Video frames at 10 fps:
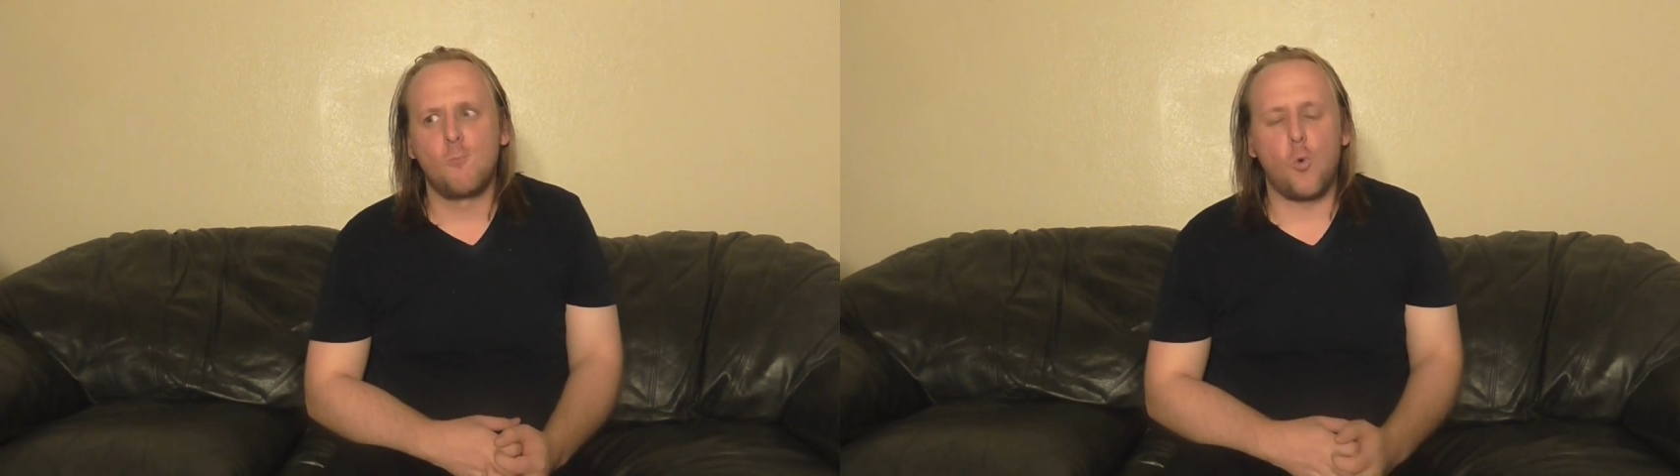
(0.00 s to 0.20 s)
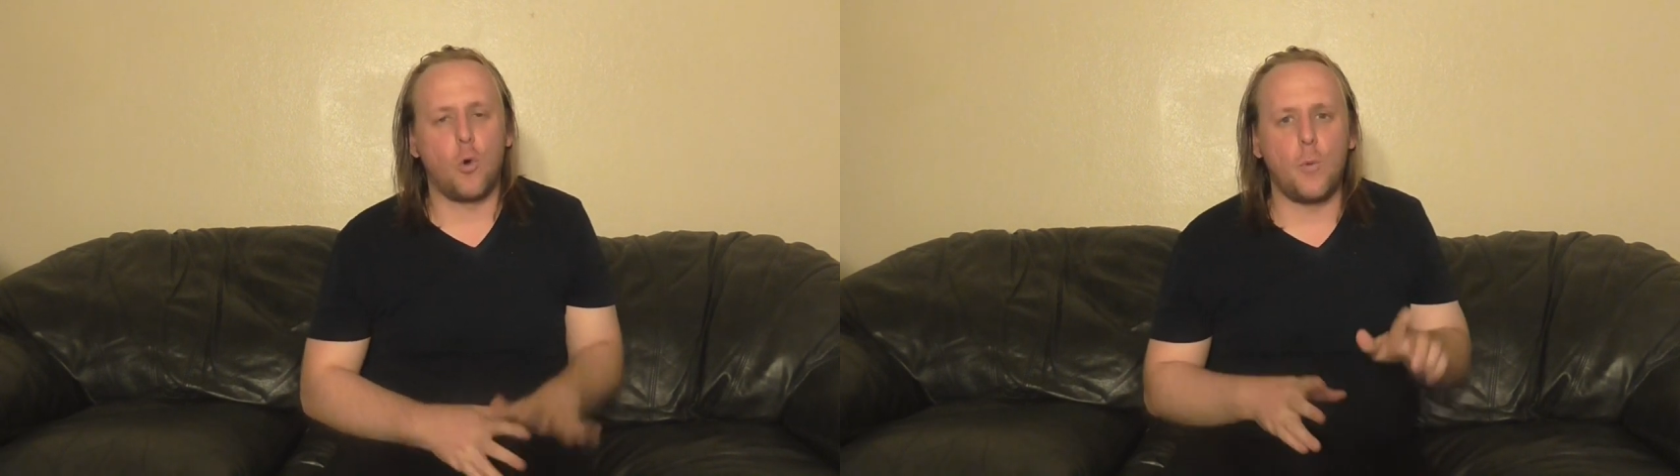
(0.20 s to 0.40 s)

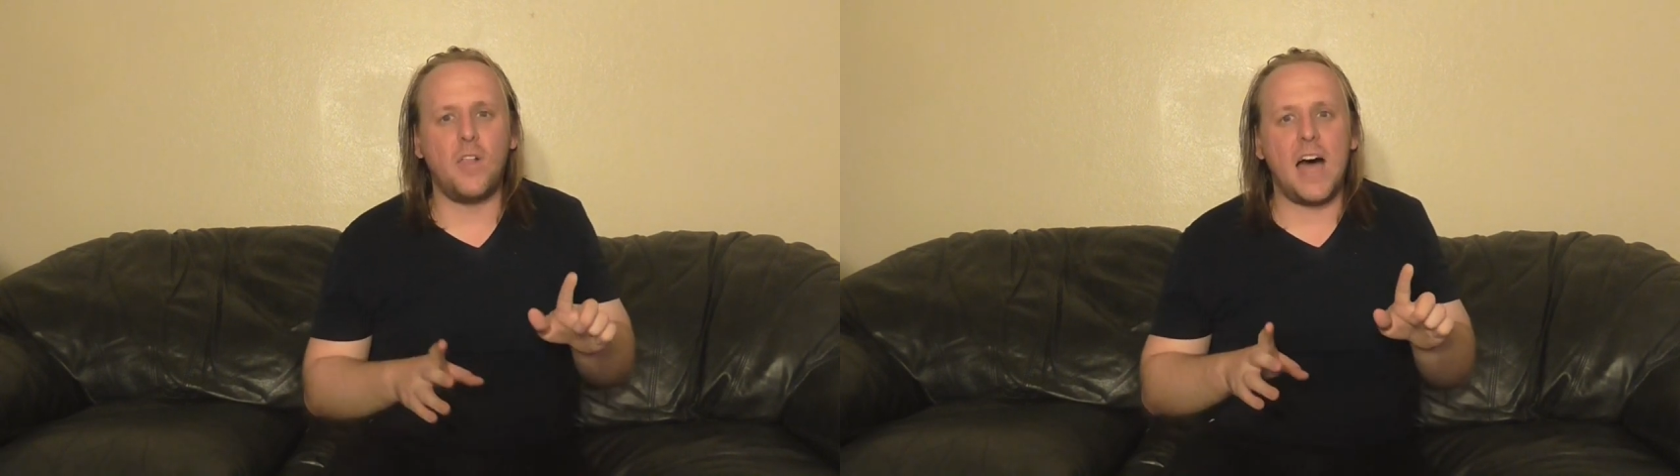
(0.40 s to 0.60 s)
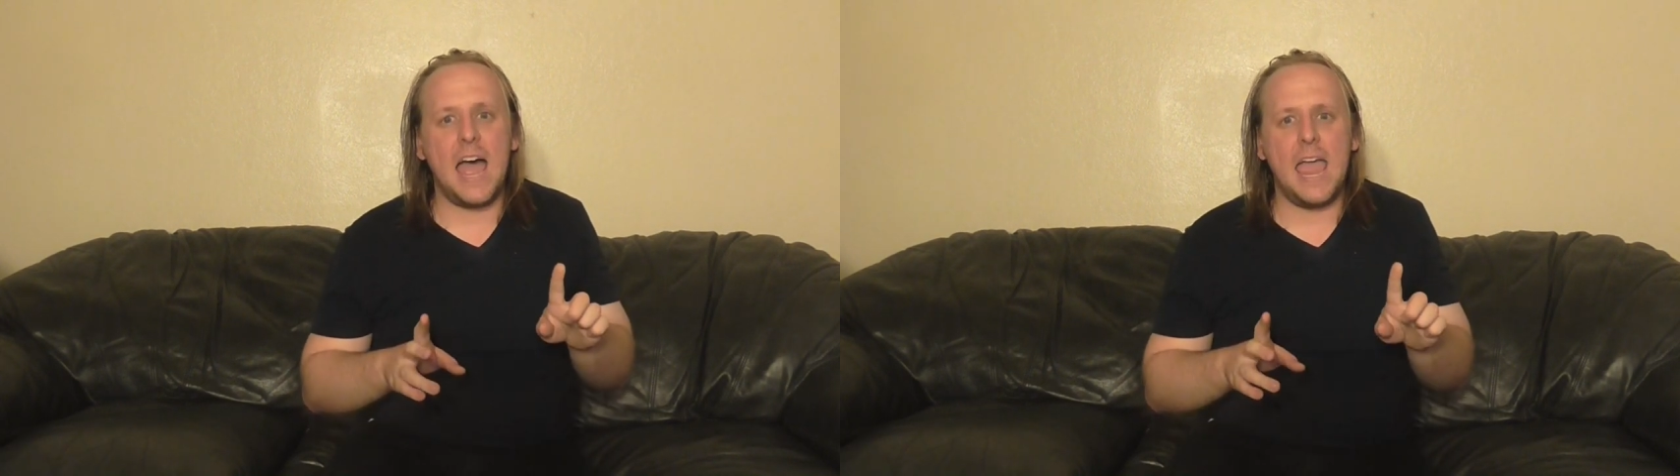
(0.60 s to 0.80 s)
Or
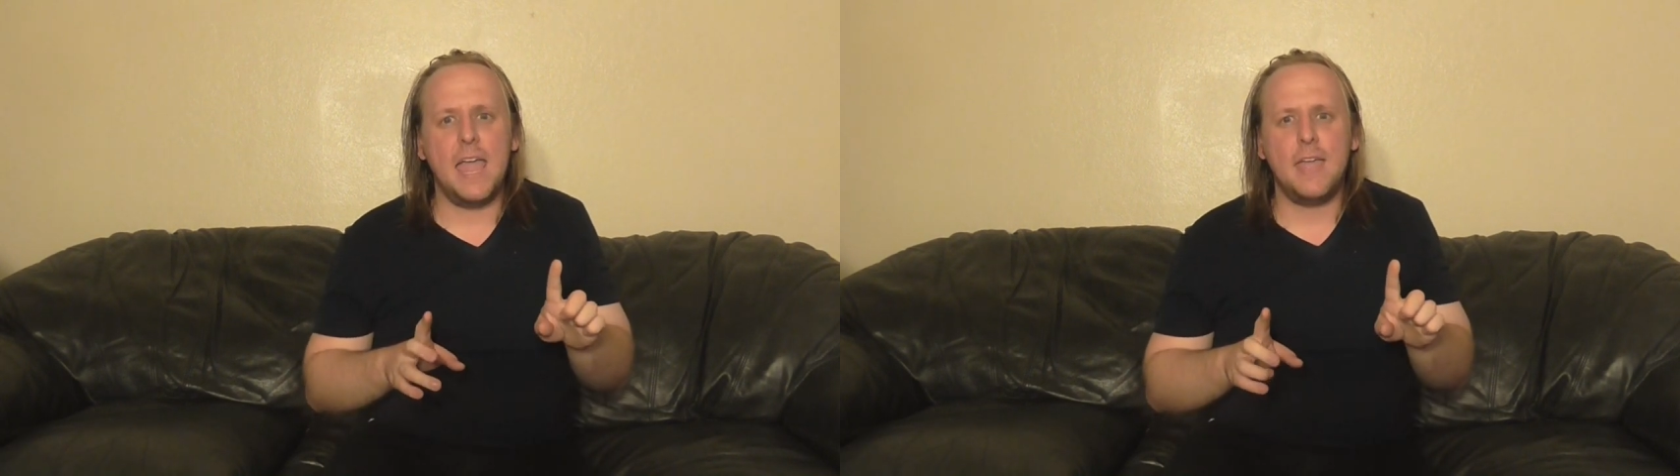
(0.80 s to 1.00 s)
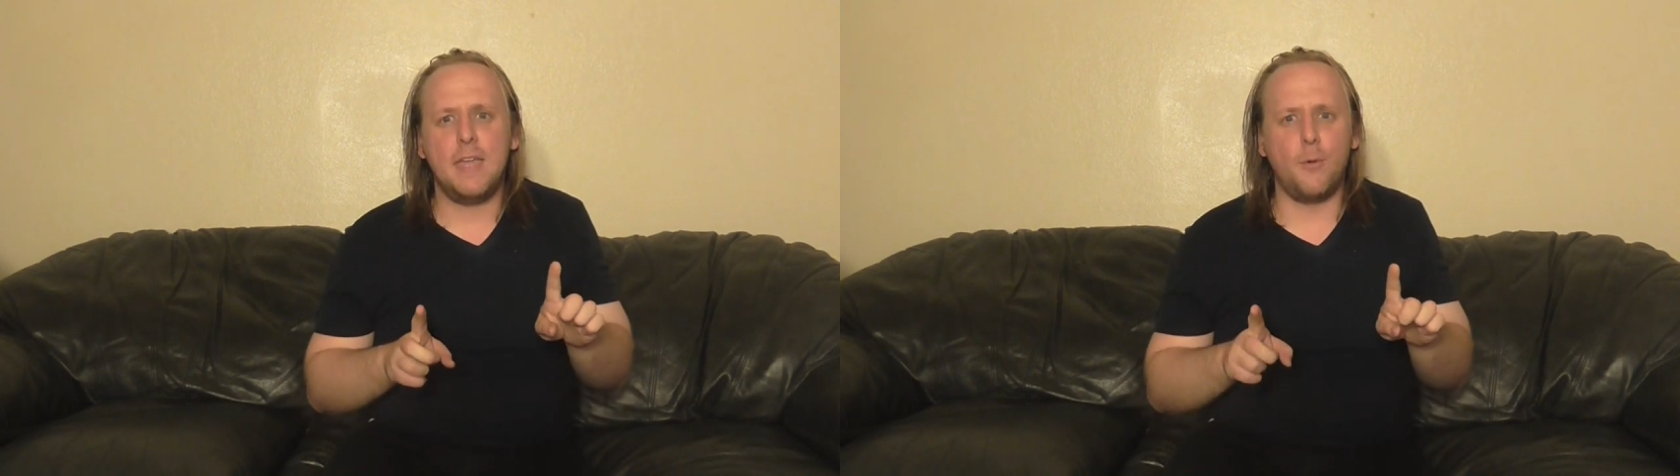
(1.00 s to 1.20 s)
will I?
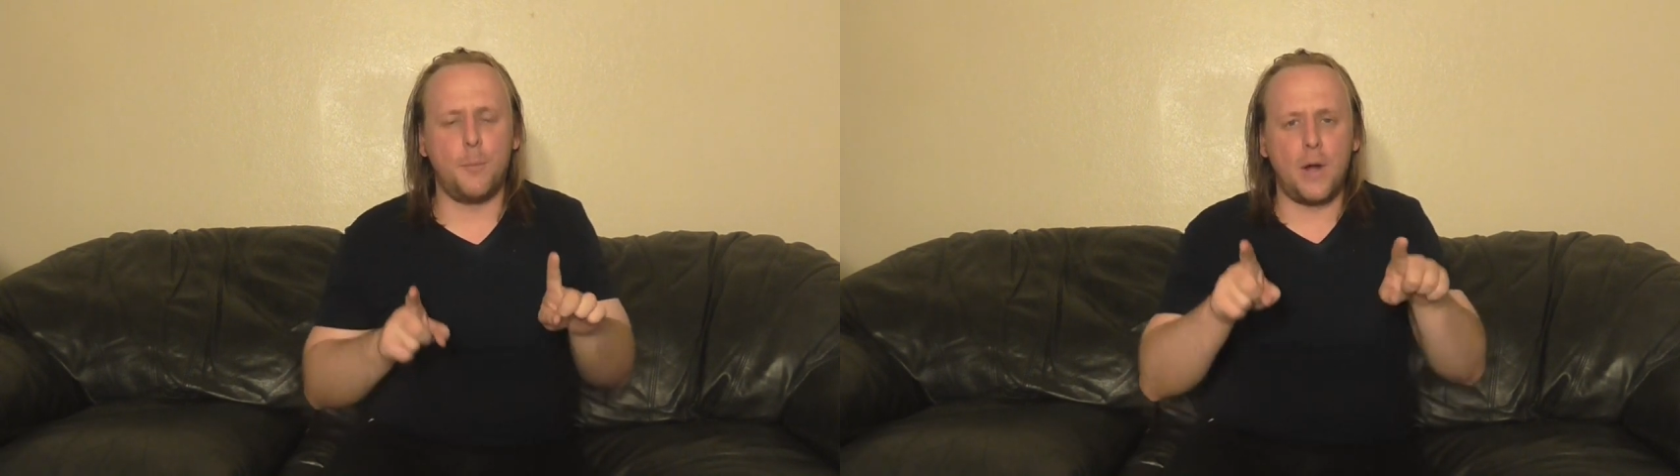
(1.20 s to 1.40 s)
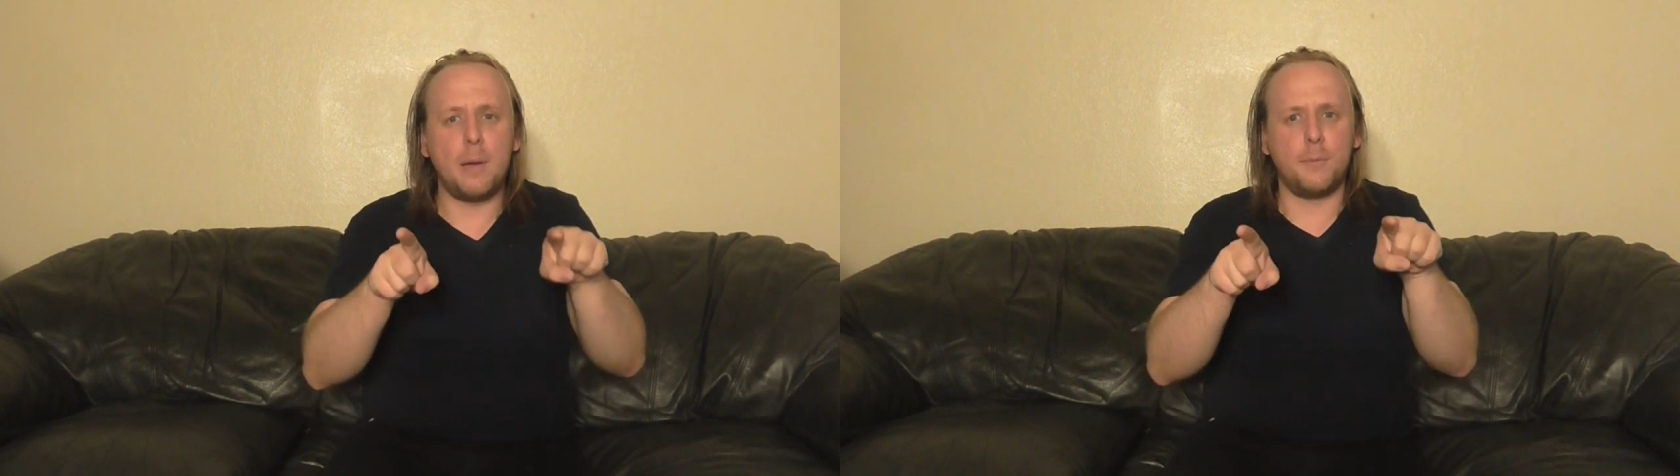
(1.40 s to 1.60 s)
It
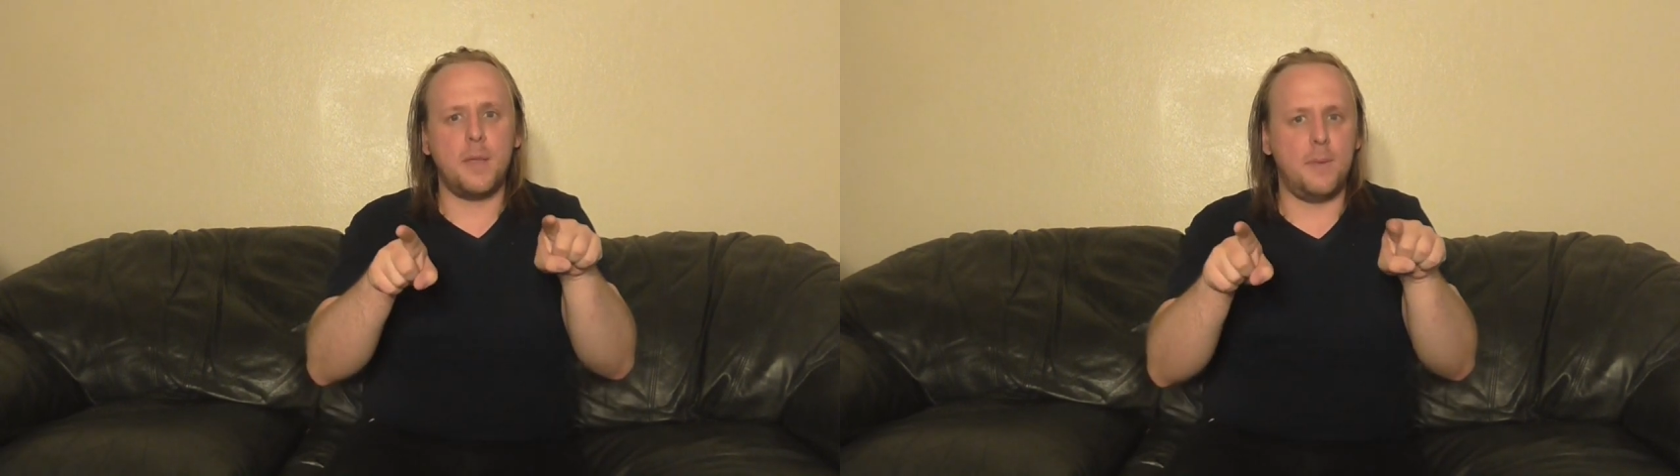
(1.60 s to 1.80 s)
will probably